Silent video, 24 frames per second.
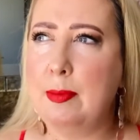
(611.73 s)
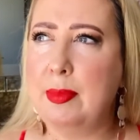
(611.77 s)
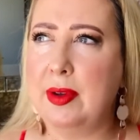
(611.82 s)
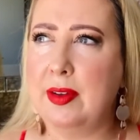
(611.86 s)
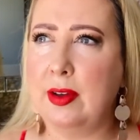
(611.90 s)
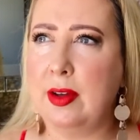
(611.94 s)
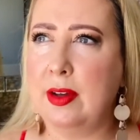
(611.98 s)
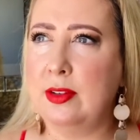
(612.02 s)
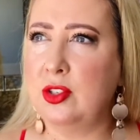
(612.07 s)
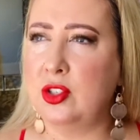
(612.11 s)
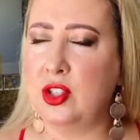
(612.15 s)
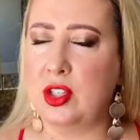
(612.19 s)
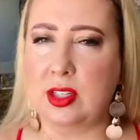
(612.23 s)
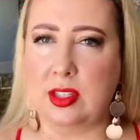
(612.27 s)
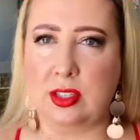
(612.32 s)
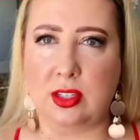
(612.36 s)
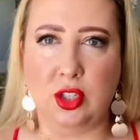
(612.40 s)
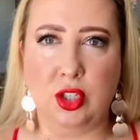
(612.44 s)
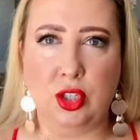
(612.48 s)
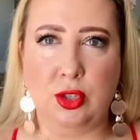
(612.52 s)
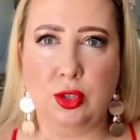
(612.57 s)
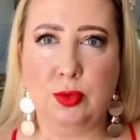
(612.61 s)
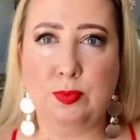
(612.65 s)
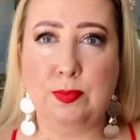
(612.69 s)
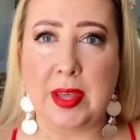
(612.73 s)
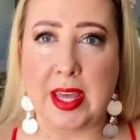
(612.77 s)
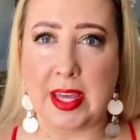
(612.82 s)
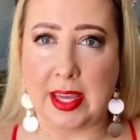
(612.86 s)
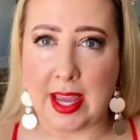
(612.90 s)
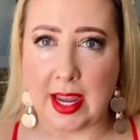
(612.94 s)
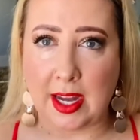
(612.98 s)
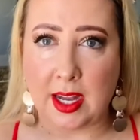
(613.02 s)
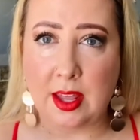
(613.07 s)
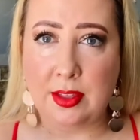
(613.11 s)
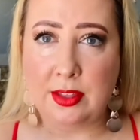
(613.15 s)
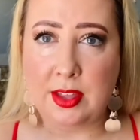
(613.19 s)
Just pick
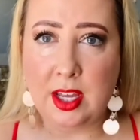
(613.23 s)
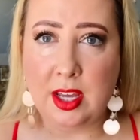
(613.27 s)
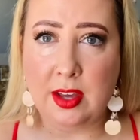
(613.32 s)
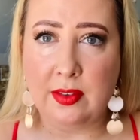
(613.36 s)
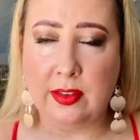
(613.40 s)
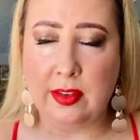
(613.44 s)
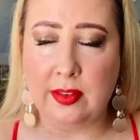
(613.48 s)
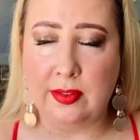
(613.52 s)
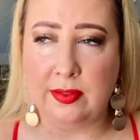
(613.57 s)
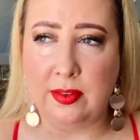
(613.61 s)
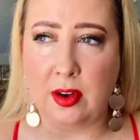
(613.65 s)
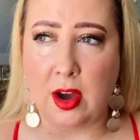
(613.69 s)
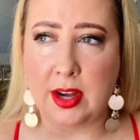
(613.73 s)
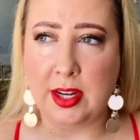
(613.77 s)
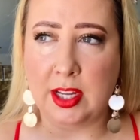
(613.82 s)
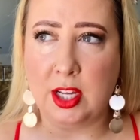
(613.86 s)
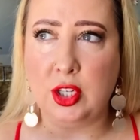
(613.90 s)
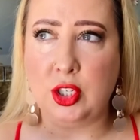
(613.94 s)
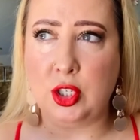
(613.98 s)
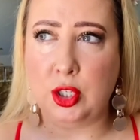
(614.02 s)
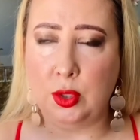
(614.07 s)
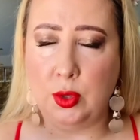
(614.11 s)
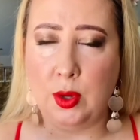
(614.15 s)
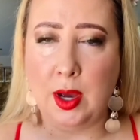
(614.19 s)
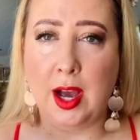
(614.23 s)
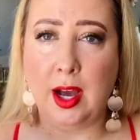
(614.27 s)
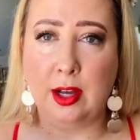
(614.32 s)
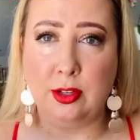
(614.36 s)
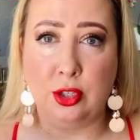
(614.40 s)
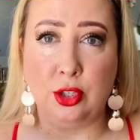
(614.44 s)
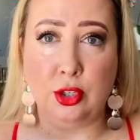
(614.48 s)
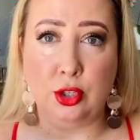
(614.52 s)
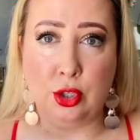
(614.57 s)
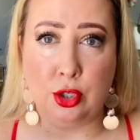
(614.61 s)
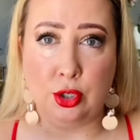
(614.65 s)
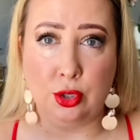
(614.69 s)
anything if you're finding it too hard to
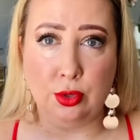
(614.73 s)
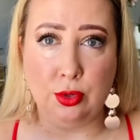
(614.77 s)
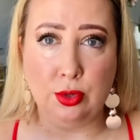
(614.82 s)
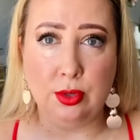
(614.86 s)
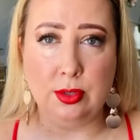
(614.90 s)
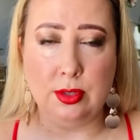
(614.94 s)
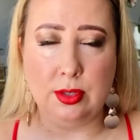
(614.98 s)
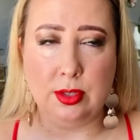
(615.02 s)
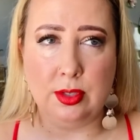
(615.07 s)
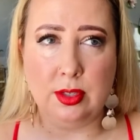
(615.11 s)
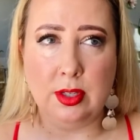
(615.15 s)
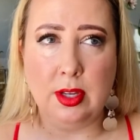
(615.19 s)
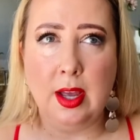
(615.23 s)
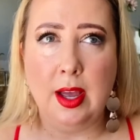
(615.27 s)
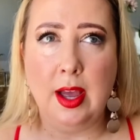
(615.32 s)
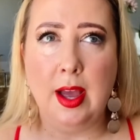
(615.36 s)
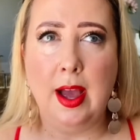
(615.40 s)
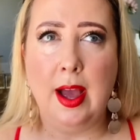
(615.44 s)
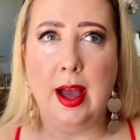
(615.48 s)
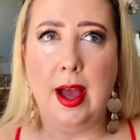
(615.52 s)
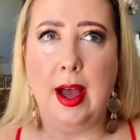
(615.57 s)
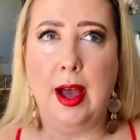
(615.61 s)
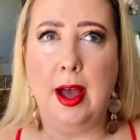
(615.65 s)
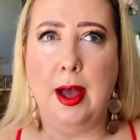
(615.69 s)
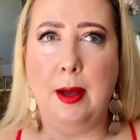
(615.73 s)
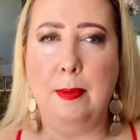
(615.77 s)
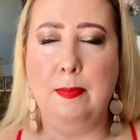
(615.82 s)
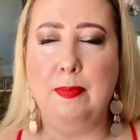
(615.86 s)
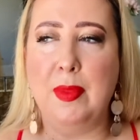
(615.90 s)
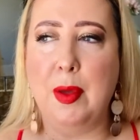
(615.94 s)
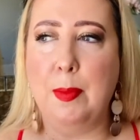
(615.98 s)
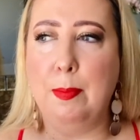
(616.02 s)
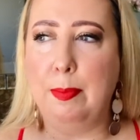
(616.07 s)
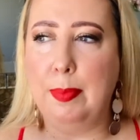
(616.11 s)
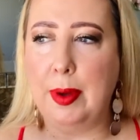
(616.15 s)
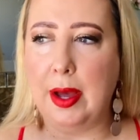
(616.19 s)
choose.
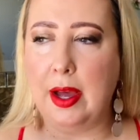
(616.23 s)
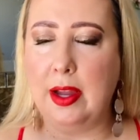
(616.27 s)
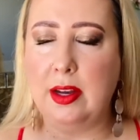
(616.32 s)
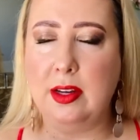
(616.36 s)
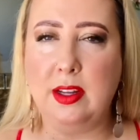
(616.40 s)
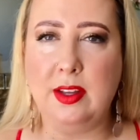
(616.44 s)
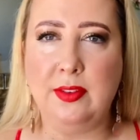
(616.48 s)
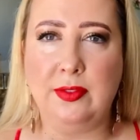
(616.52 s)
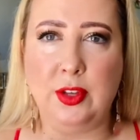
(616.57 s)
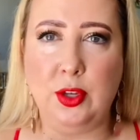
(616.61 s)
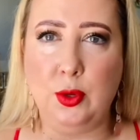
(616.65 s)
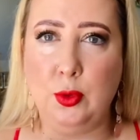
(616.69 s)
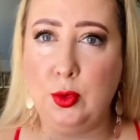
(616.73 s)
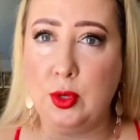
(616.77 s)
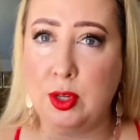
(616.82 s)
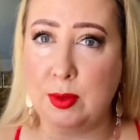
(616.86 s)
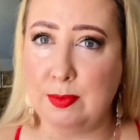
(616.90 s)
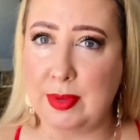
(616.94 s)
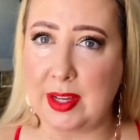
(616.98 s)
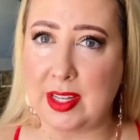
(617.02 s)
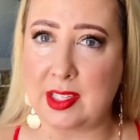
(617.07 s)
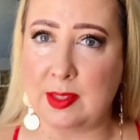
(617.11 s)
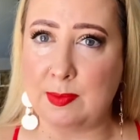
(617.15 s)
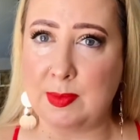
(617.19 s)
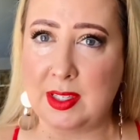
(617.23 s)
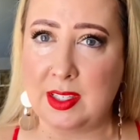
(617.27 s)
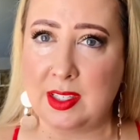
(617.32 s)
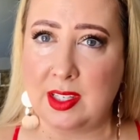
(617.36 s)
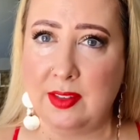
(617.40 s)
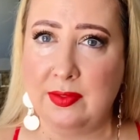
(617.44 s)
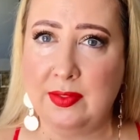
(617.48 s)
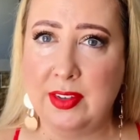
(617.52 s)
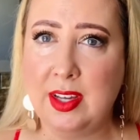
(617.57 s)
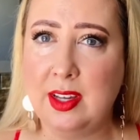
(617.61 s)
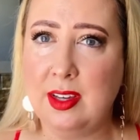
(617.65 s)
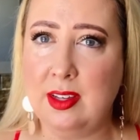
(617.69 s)
But if you can be
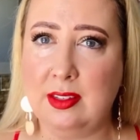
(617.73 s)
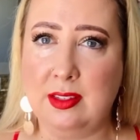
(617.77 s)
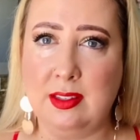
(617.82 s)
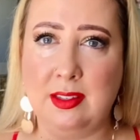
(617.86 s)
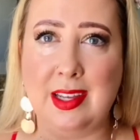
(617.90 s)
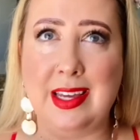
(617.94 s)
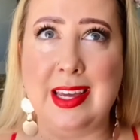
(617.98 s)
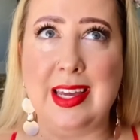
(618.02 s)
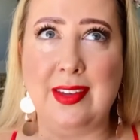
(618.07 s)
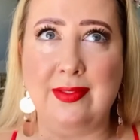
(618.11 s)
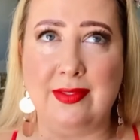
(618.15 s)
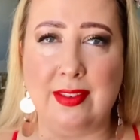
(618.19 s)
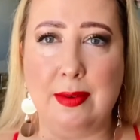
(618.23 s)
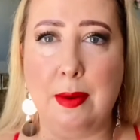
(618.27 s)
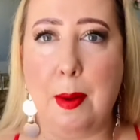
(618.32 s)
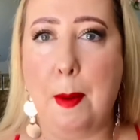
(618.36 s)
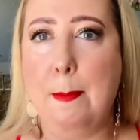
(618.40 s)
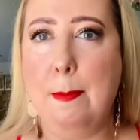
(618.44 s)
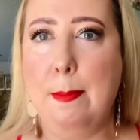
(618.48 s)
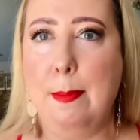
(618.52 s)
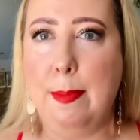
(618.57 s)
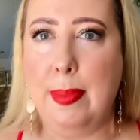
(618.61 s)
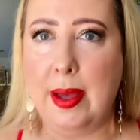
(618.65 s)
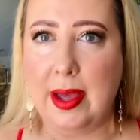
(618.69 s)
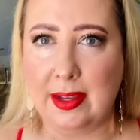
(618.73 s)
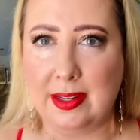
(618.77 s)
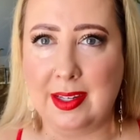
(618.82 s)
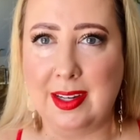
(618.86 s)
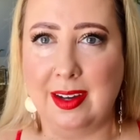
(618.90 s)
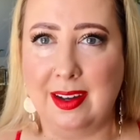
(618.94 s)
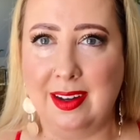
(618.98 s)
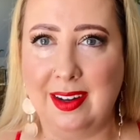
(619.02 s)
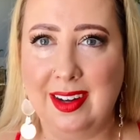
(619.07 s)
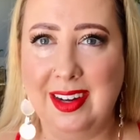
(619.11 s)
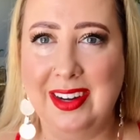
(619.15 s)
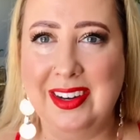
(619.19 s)
specific, it's even
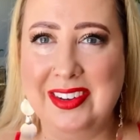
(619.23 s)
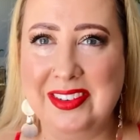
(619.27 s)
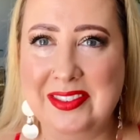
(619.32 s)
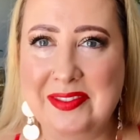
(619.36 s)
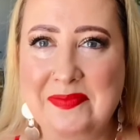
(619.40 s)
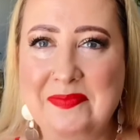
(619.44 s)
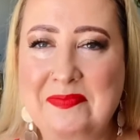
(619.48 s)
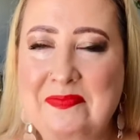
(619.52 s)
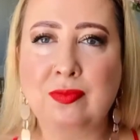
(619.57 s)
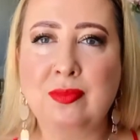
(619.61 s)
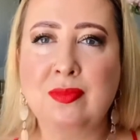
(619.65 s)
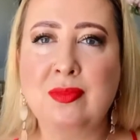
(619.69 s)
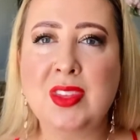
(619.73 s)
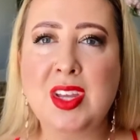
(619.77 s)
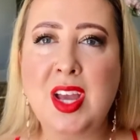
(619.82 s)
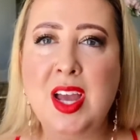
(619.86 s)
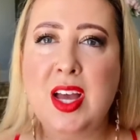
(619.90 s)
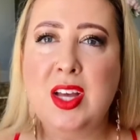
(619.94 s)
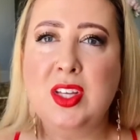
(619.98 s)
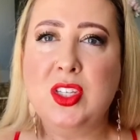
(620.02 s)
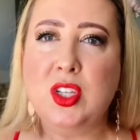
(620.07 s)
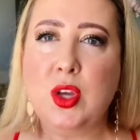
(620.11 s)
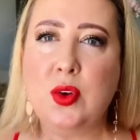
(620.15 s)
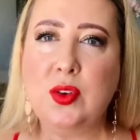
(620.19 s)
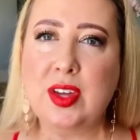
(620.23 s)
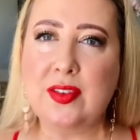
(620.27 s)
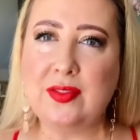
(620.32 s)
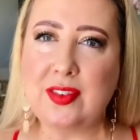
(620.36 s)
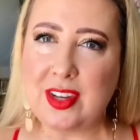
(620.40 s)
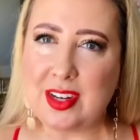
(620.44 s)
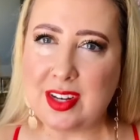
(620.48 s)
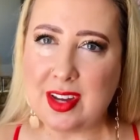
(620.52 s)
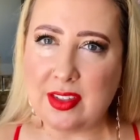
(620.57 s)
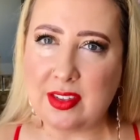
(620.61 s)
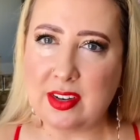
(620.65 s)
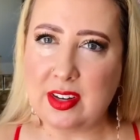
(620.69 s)
better. So I'll give you
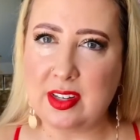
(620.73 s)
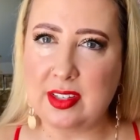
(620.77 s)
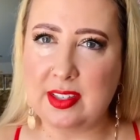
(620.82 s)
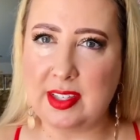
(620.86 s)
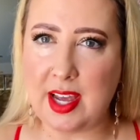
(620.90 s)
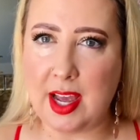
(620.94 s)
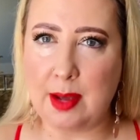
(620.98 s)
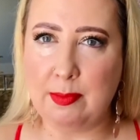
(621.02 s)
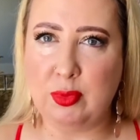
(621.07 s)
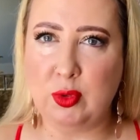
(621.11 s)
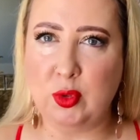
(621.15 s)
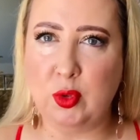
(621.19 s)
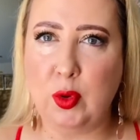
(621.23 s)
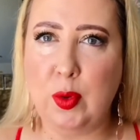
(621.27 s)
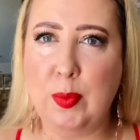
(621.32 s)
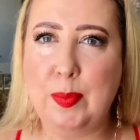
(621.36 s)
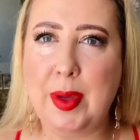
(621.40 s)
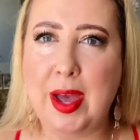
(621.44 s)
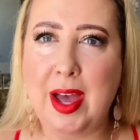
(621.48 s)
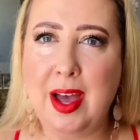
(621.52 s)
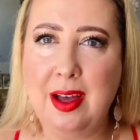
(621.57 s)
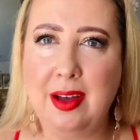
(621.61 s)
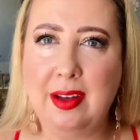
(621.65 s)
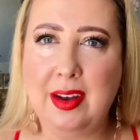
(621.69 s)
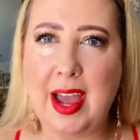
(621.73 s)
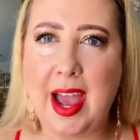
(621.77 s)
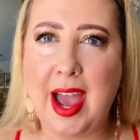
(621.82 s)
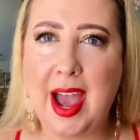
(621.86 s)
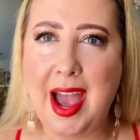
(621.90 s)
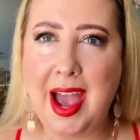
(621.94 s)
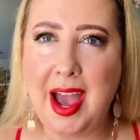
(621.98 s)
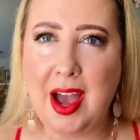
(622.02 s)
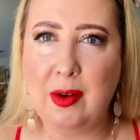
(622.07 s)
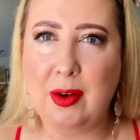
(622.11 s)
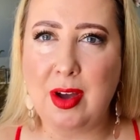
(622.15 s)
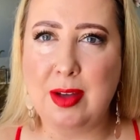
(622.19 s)
another example about
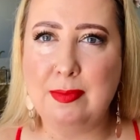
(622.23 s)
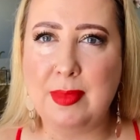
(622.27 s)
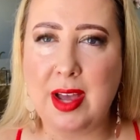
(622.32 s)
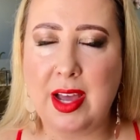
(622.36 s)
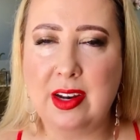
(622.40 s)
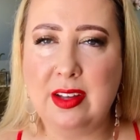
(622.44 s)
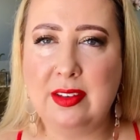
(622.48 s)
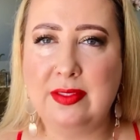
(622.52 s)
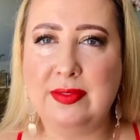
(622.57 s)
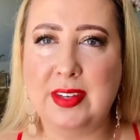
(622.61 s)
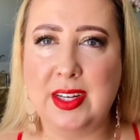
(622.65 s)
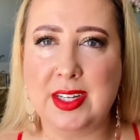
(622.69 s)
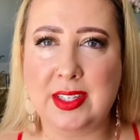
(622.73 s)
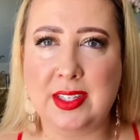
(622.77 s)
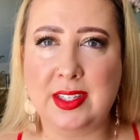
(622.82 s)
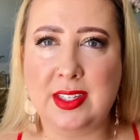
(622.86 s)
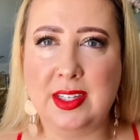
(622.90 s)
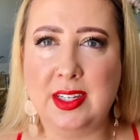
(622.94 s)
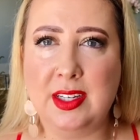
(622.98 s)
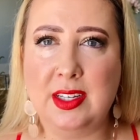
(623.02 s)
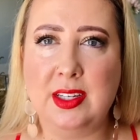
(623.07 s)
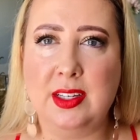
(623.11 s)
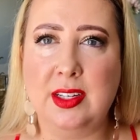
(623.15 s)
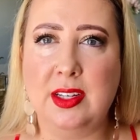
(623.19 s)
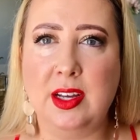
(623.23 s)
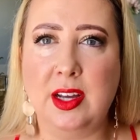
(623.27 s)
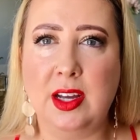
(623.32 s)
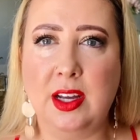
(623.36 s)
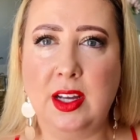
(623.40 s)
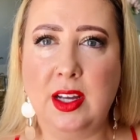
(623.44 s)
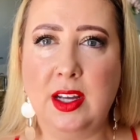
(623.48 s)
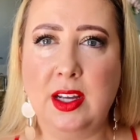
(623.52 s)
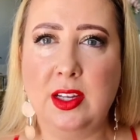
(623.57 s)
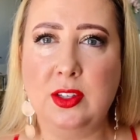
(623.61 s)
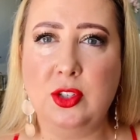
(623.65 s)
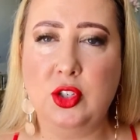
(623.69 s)
how I manifested
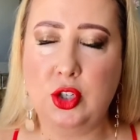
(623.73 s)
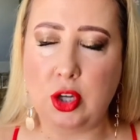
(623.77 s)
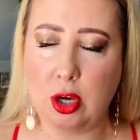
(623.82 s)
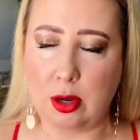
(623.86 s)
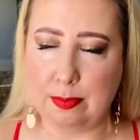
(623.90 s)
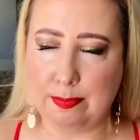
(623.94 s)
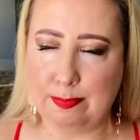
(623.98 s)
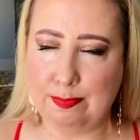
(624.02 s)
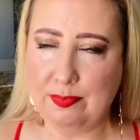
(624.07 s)
a job.